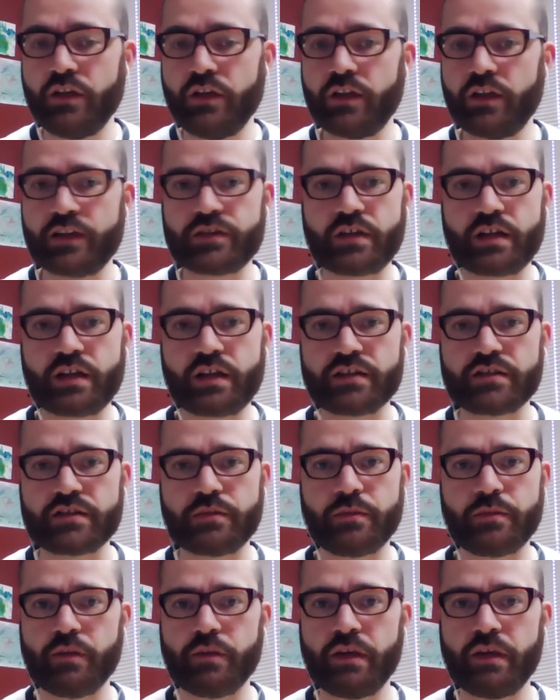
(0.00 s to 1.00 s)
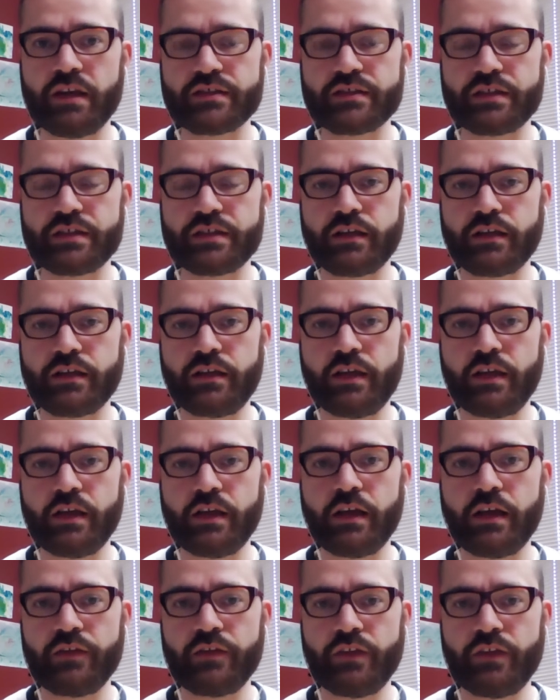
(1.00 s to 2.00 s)
awesome and amazing. And
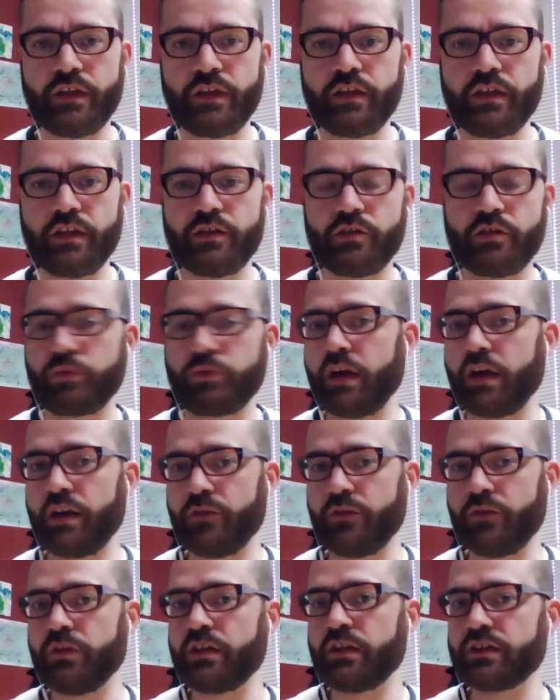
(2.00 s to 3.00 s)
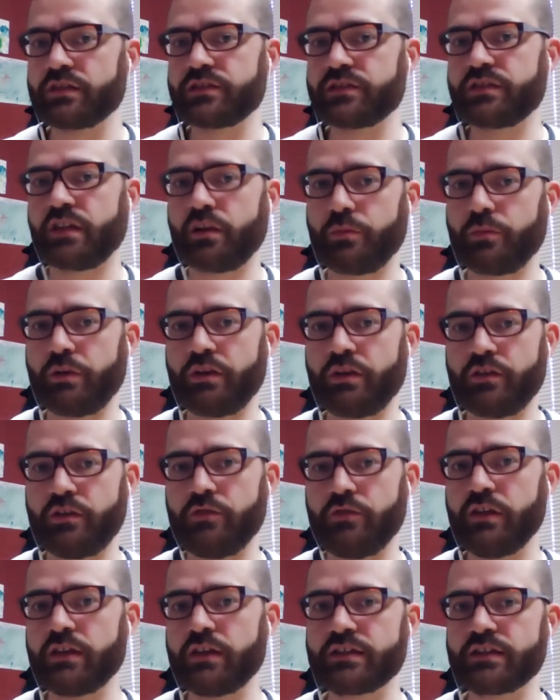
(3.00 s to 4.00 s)
I think you're right. If we can celebrate the
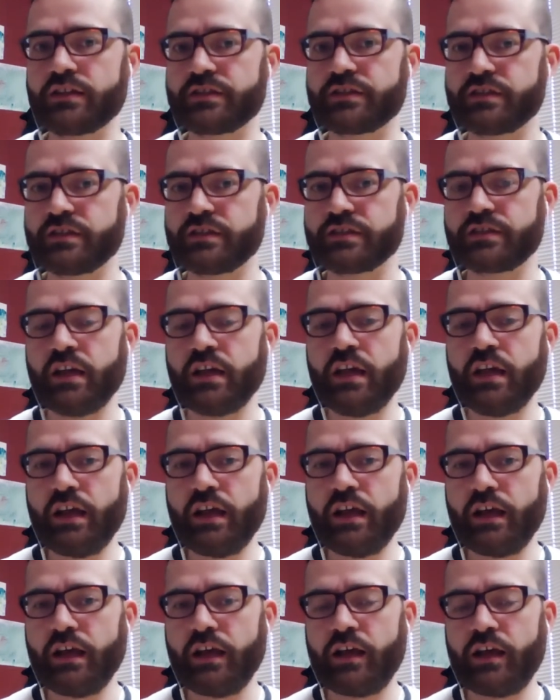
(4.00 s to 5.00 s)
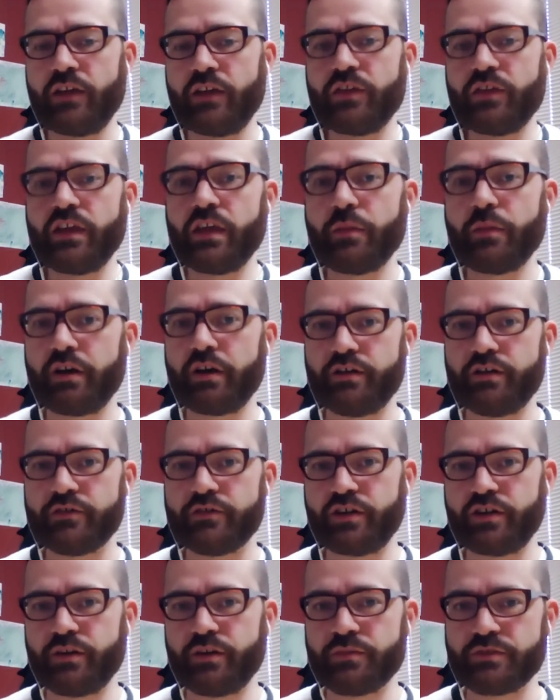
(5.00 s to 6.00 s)
uniquenesses, I think about it in
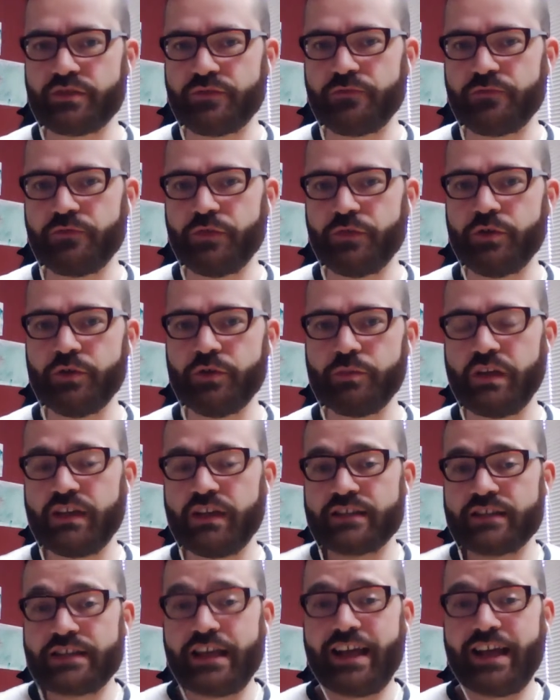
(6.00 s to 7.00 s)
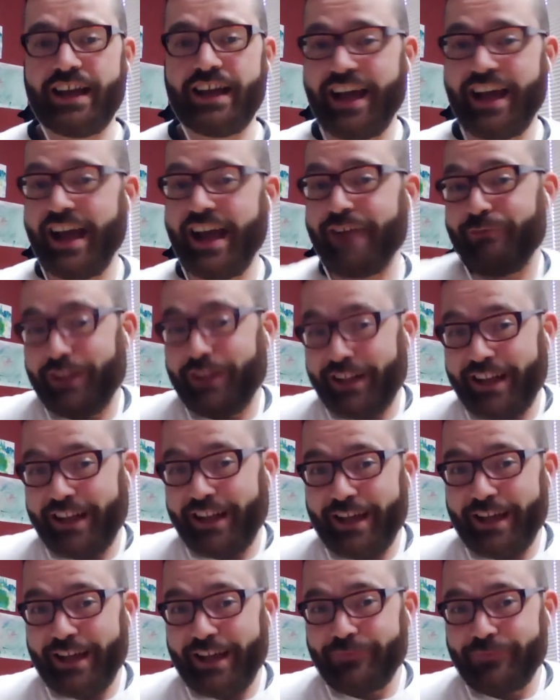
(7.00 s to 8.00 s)
terms of food because I really
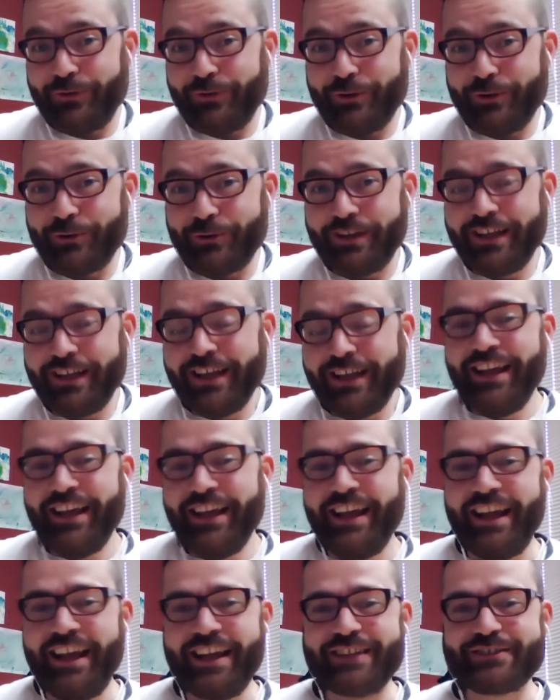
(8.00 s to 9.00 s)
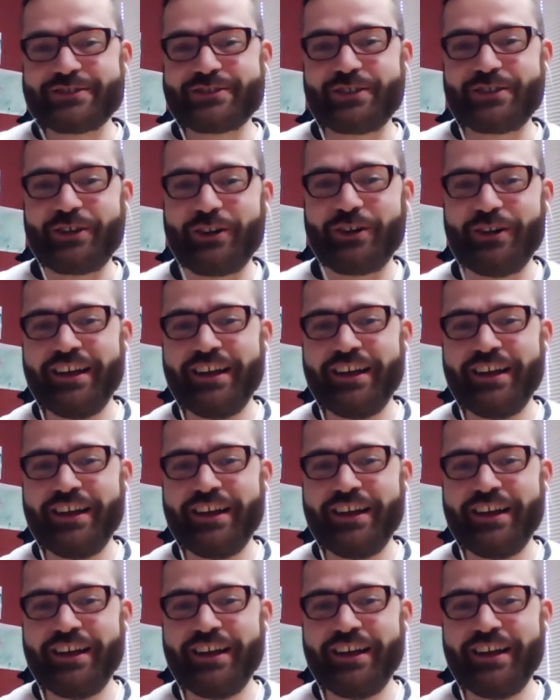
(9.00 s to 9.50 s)
like food. And so